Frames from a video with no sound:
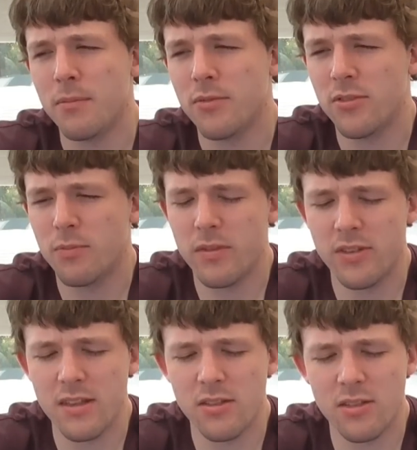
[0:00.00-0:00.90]

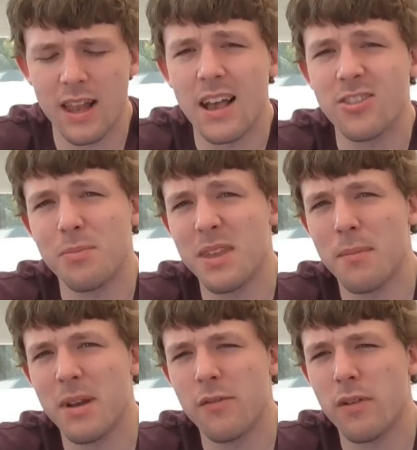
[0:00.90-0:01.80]
Since the last update,
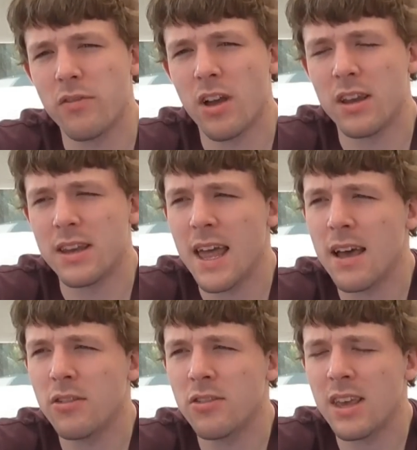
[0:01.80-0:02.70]
I believe we've done
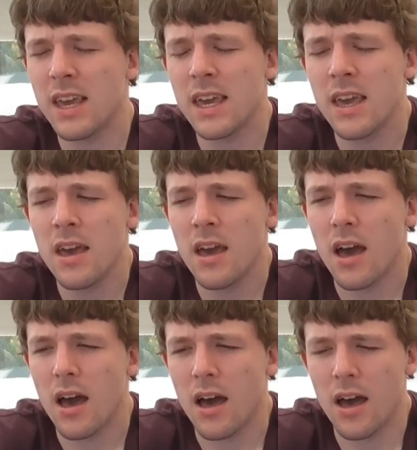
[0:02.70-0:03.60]
Nelsey,
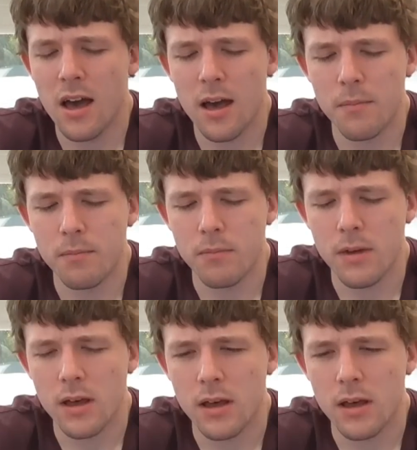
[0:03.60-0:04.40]
Corsham,